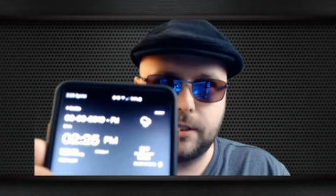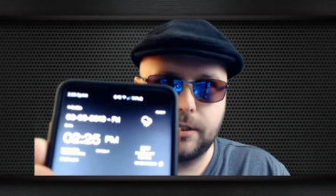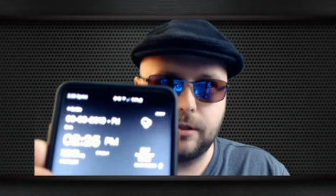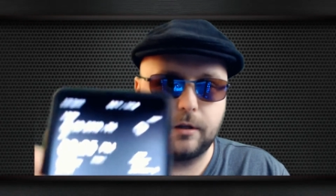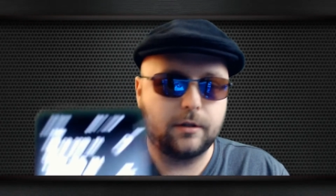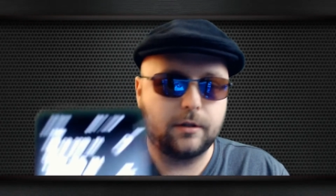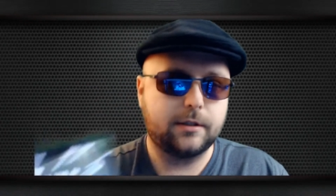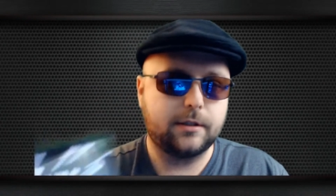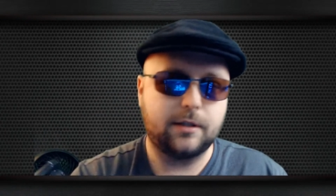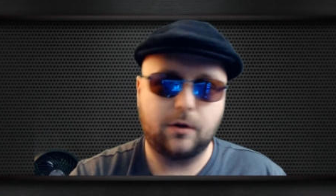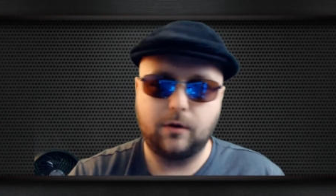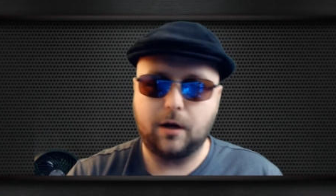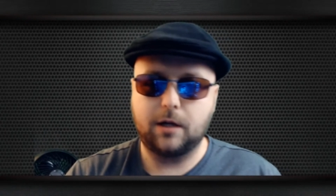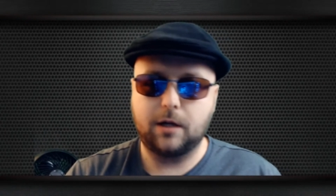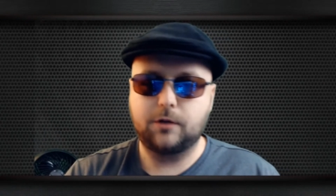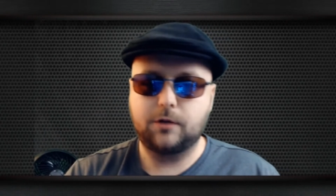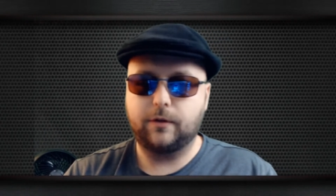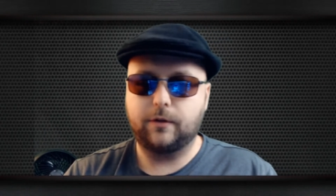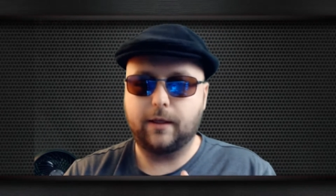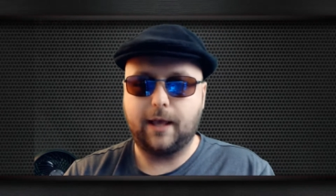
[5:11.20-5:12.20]
There is no
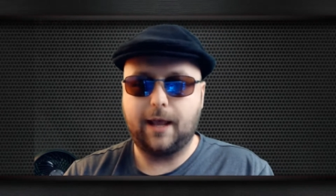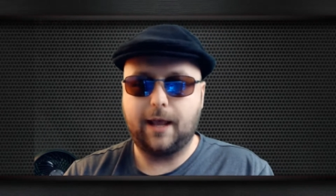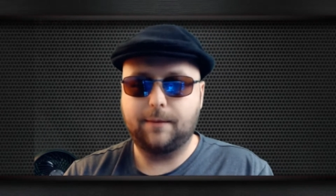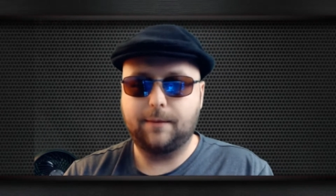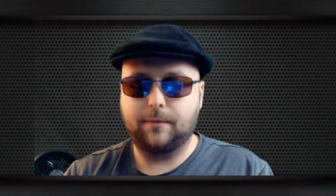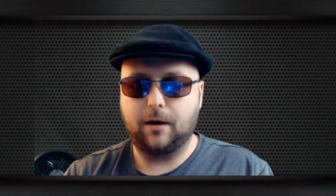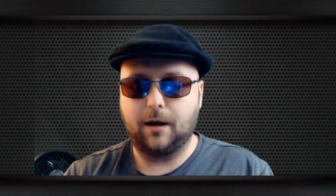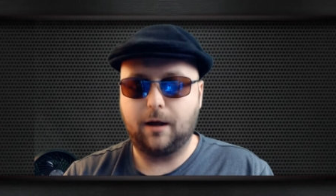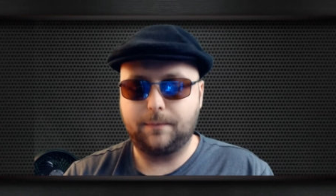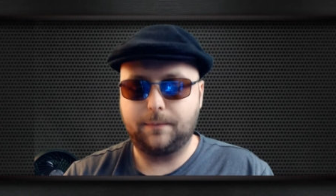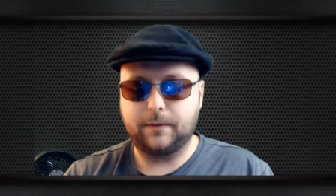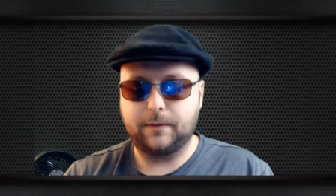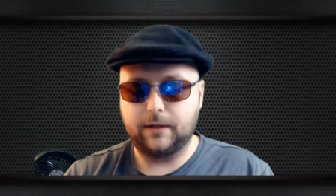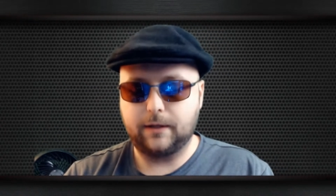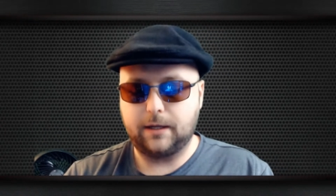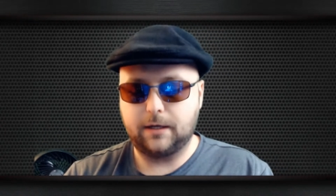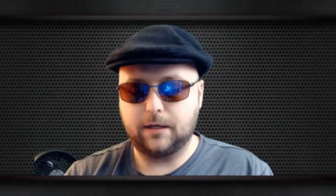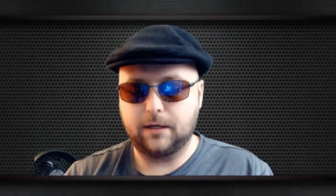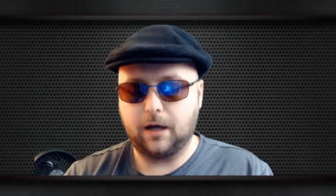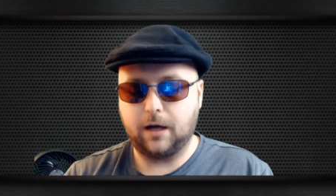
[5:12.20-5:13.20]
notch for the camera up in
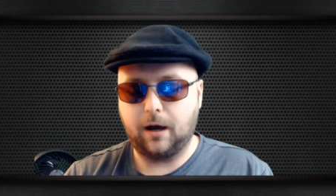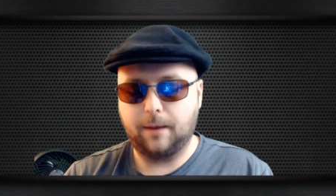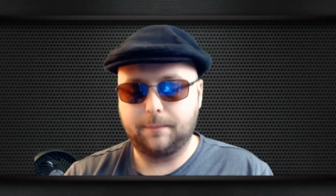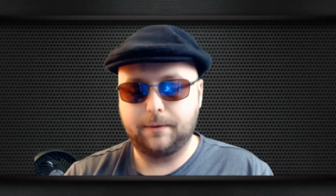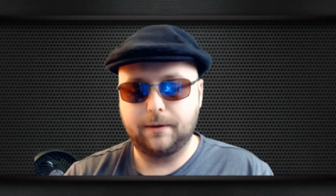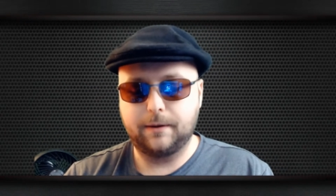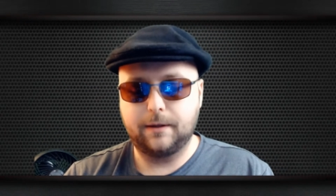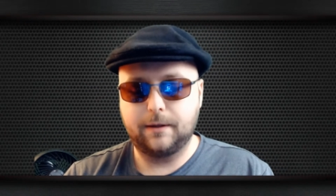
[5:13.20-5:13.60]
the top.